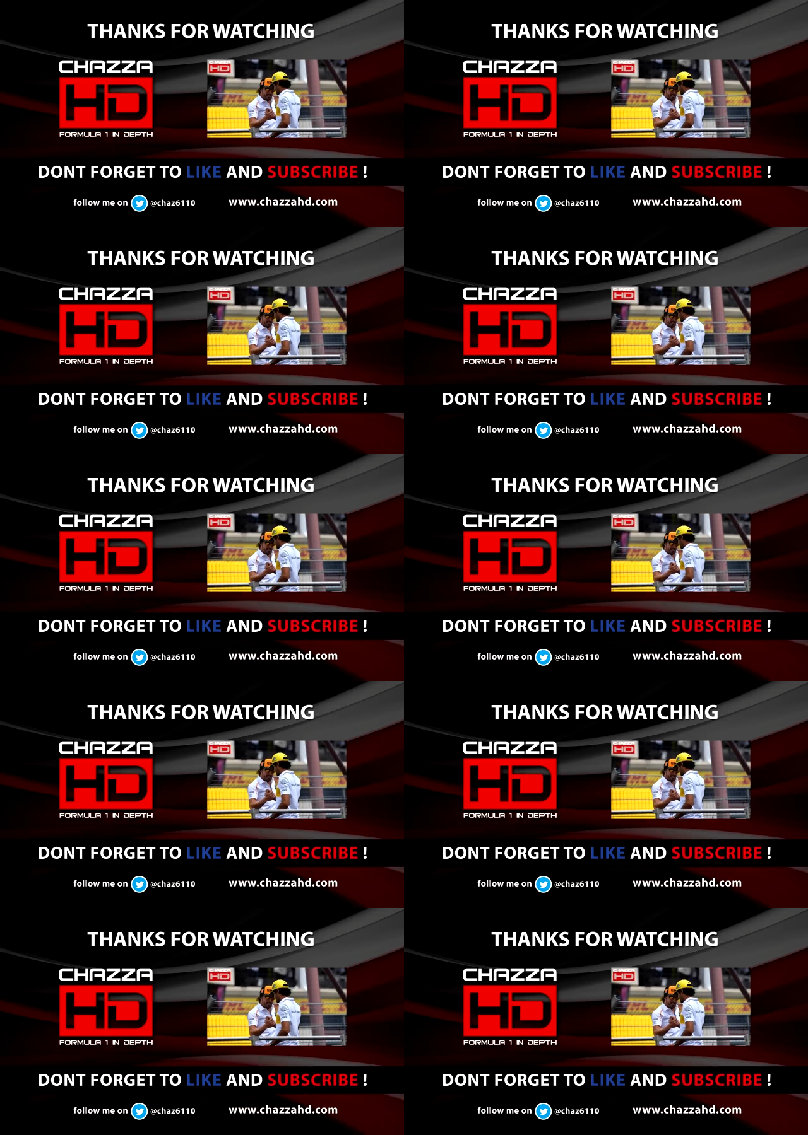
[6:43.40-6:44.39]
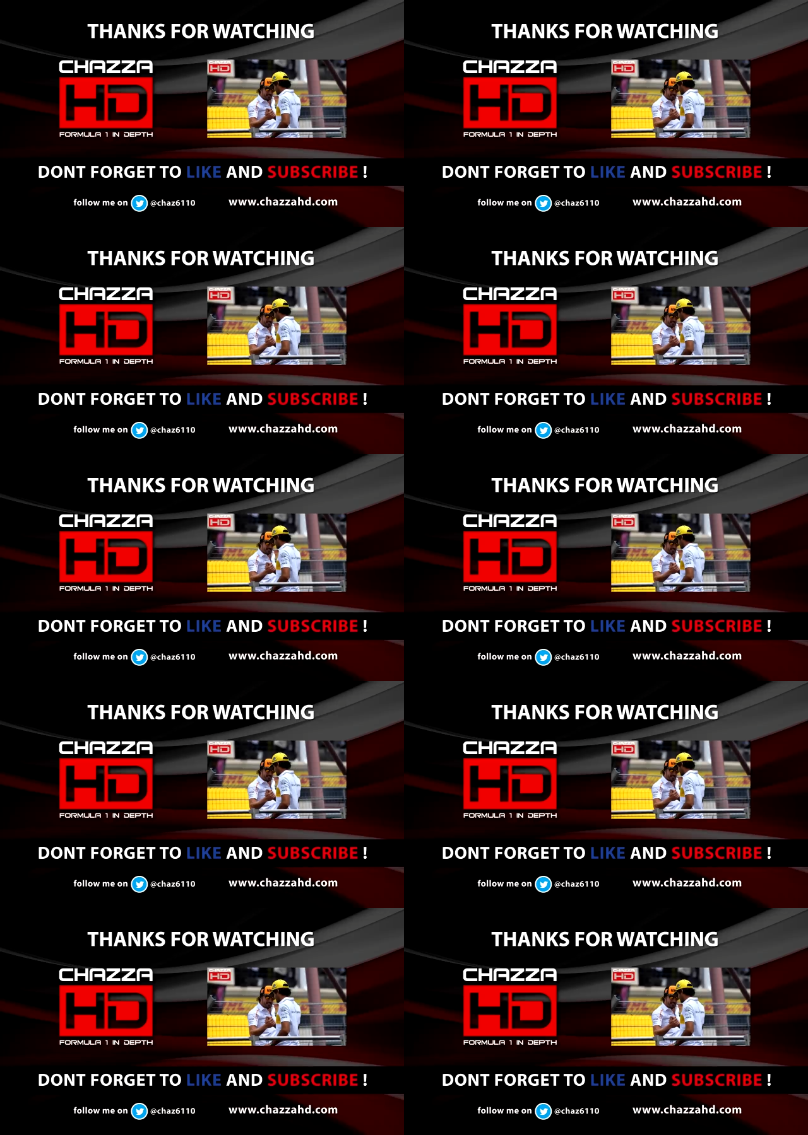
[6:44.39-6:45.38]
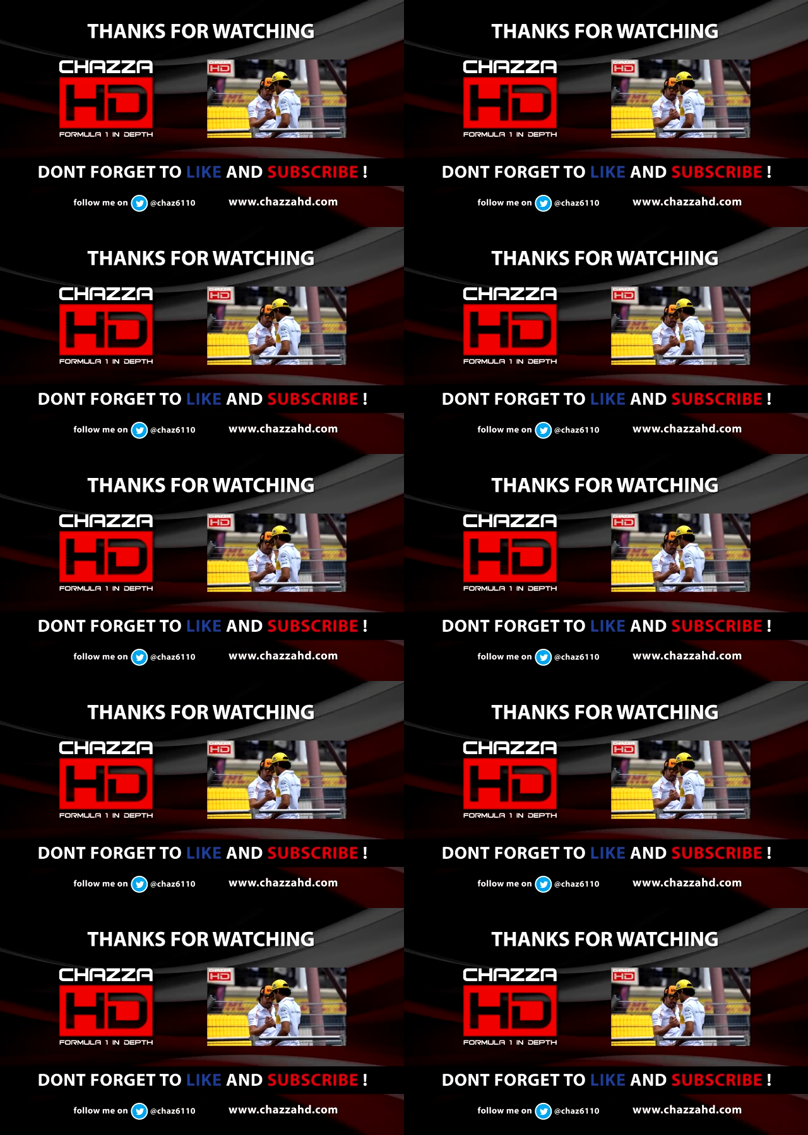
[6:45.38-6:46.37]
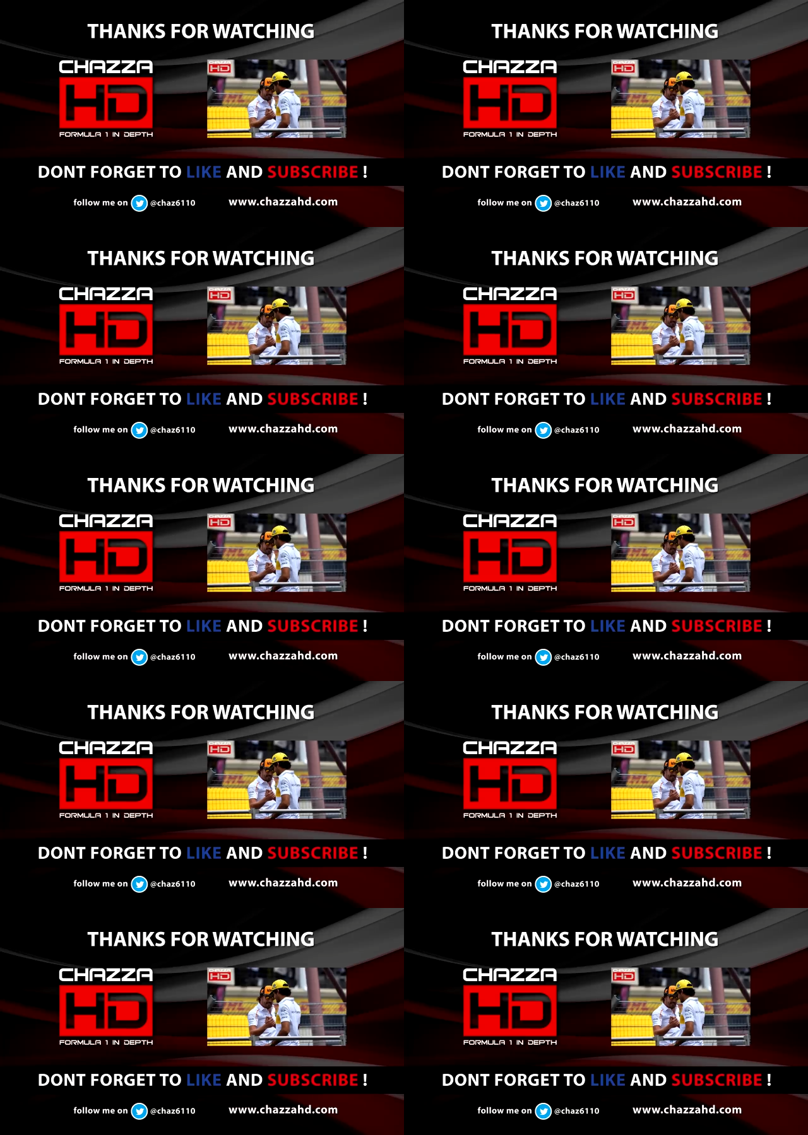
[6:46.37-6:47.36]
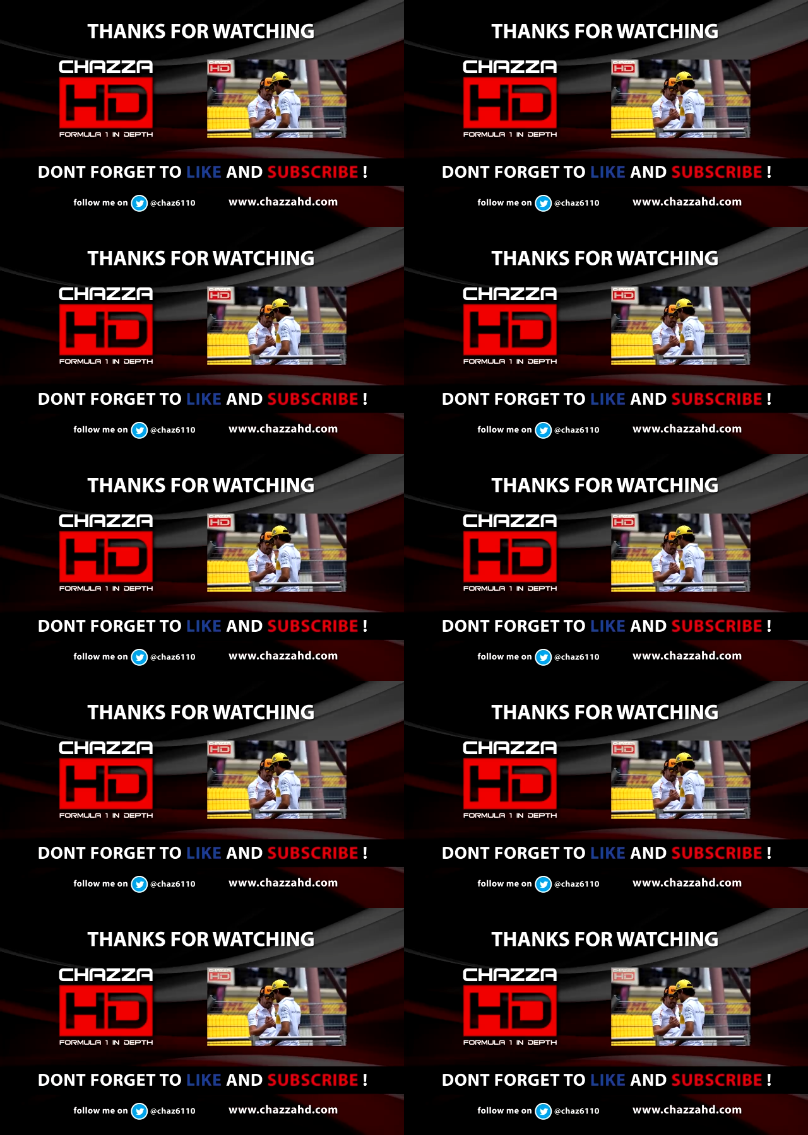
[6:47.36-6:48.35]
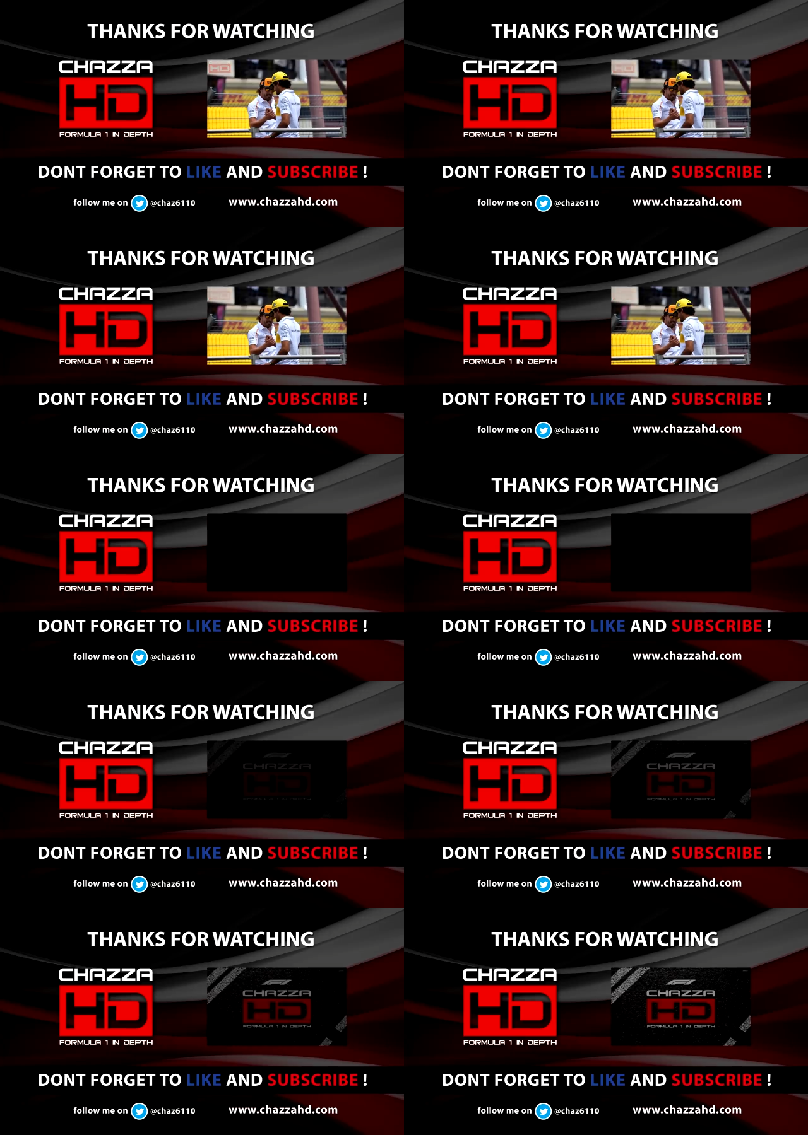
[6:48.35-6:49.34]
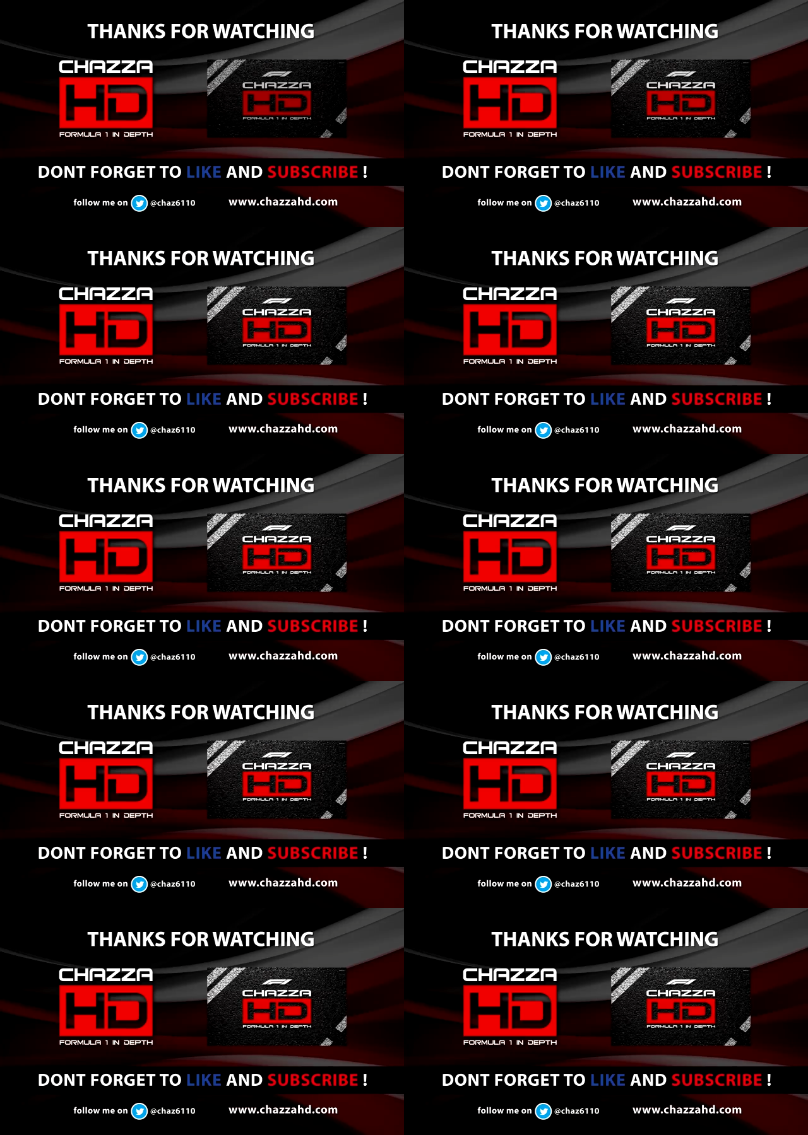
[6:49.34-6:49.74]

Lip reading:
[unreadable: no face in view]